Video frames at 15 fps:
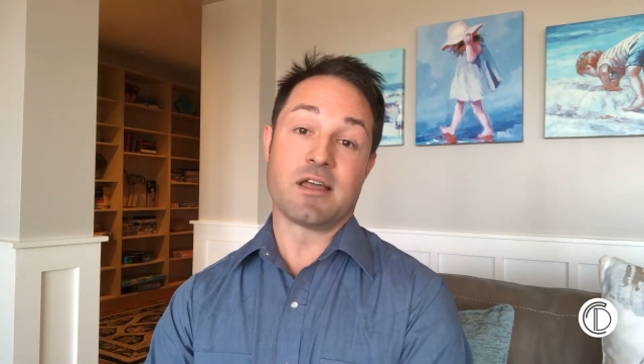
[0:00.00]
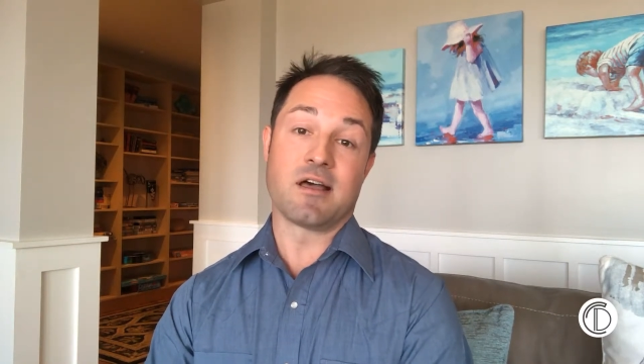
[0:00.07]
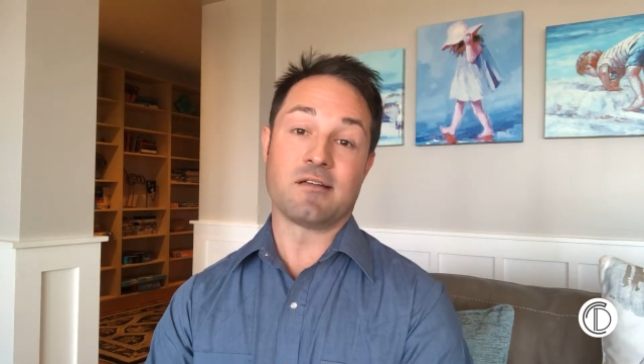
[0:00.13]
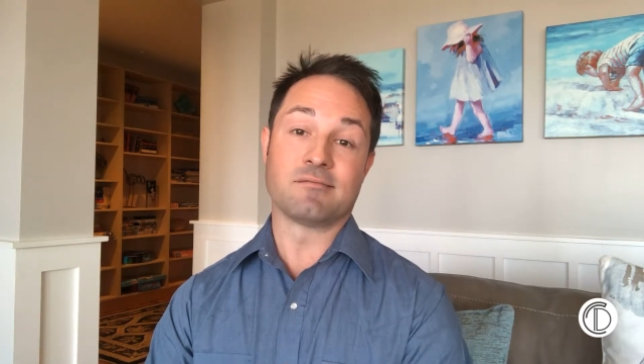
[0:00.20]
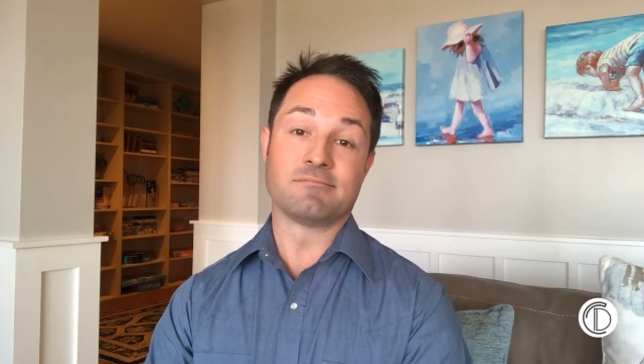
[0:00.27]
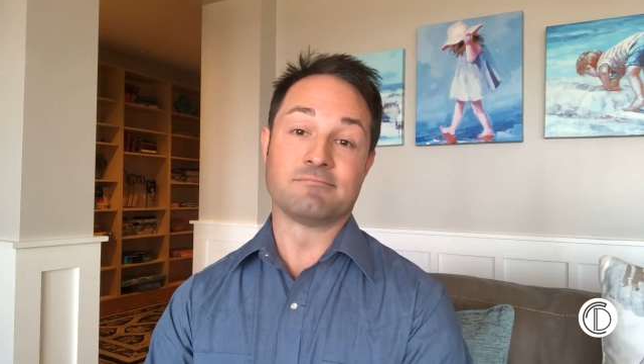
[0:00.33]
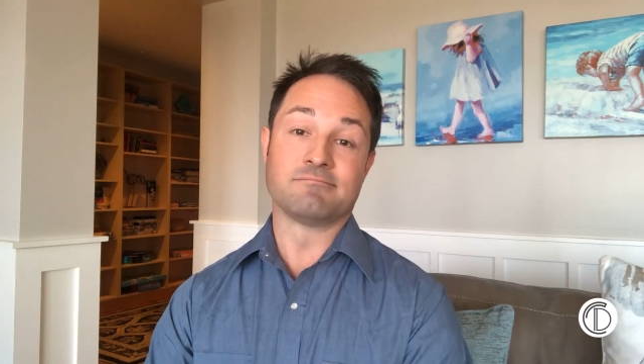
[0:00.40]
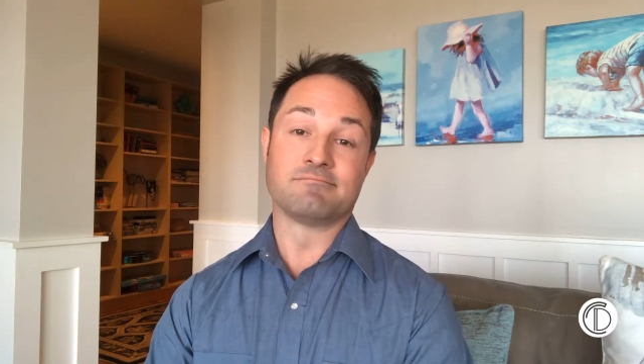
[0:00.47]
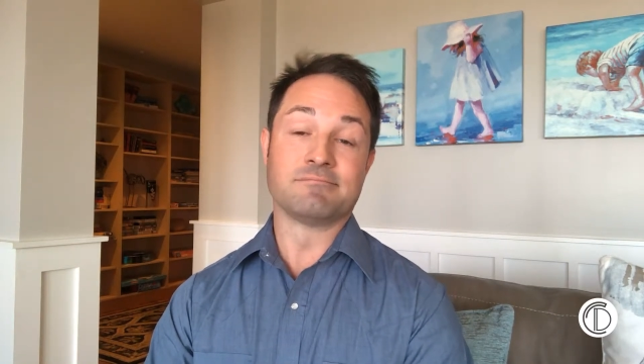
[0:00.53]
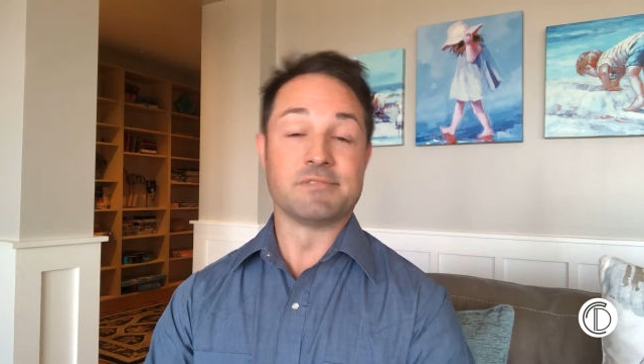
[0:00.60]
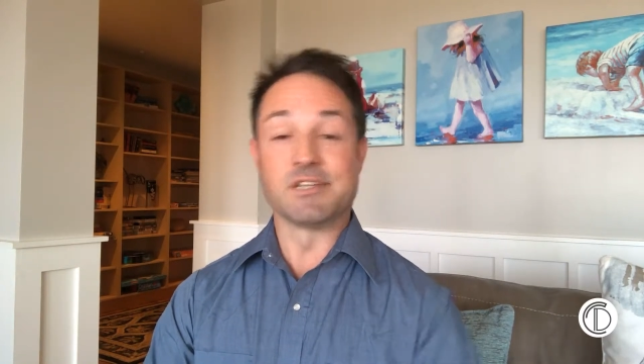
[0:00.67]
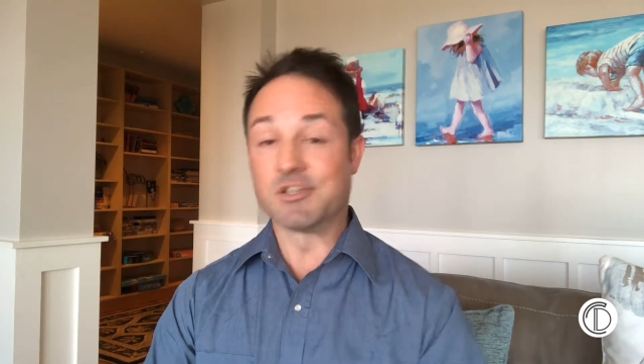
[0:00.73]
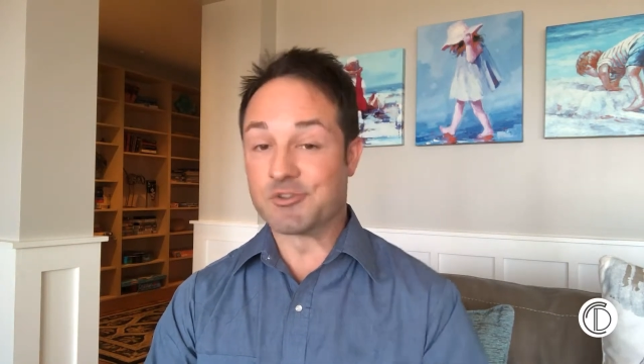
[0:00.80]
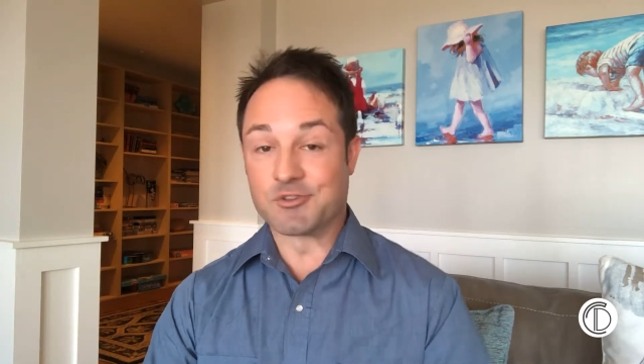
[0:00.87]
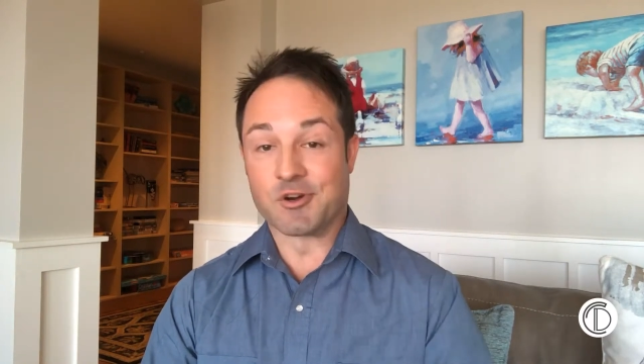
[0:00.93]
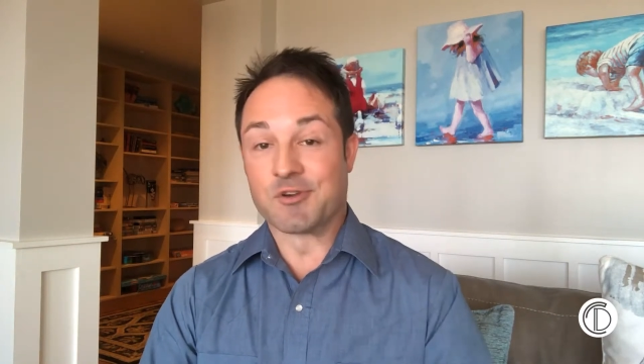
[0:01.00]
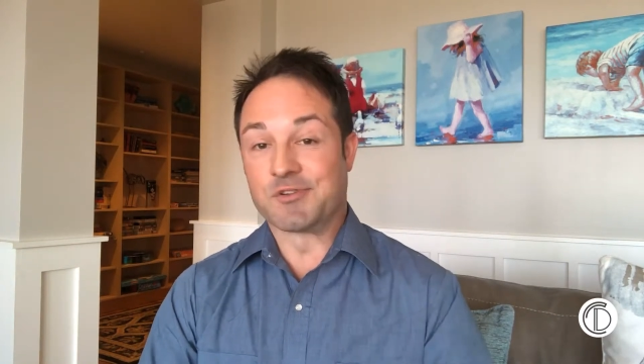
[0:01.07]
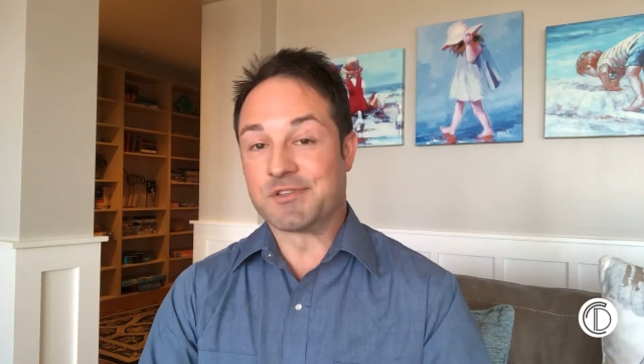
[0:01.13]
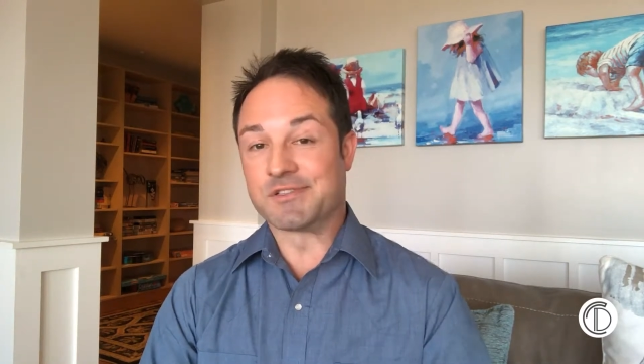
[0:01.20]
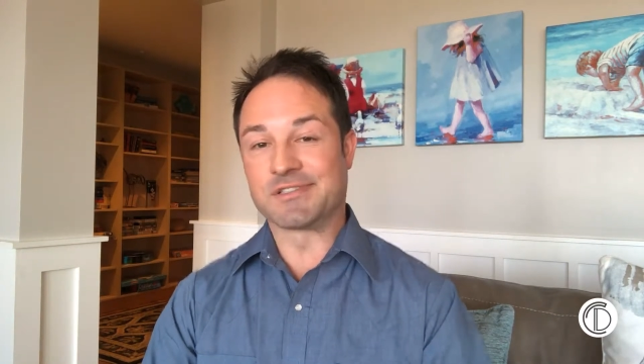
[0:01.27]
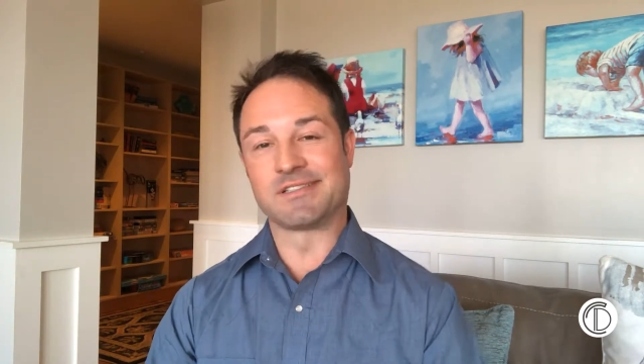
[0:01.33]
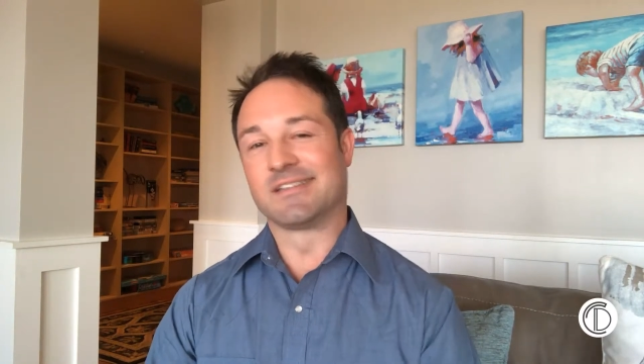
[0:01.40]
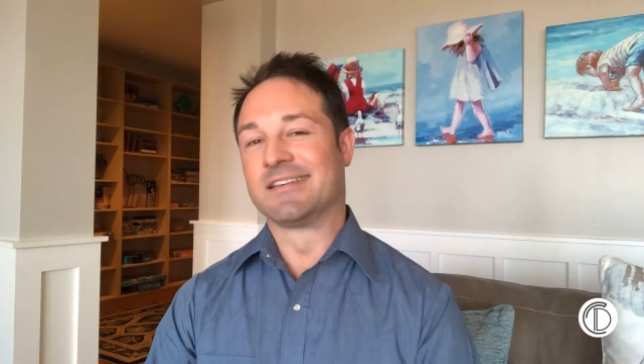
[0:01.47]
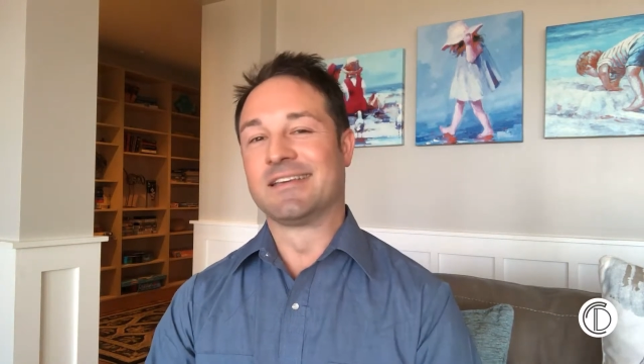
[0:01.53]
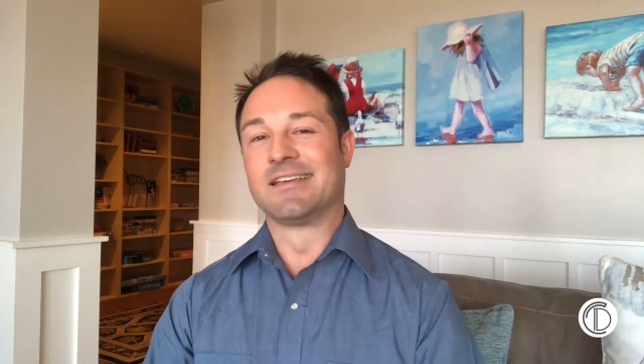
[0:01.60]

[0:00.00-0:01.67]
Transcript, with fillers: out in churches,